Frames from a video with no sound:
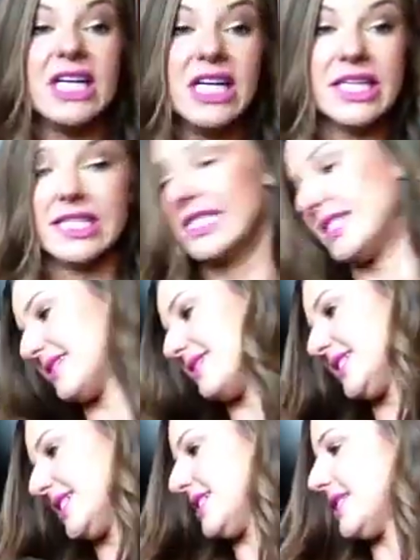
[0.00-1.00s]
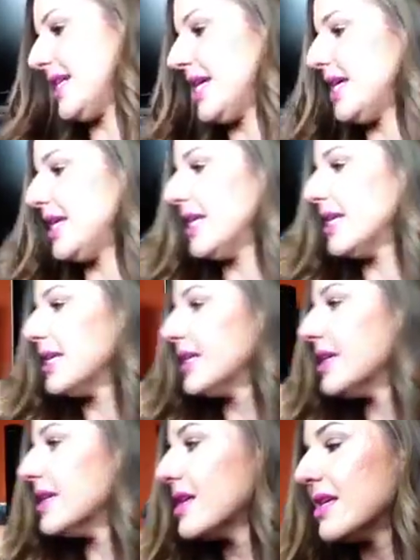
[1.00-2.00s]
tons.
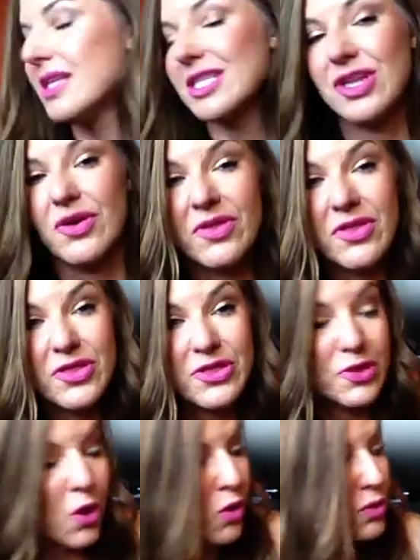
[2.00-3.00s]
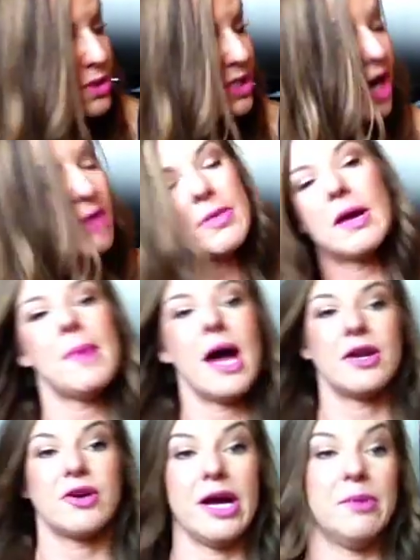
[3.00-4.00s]
So those are my
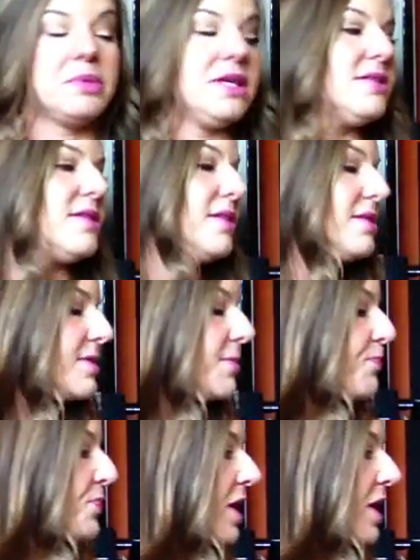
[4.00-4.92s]
monogram pieces.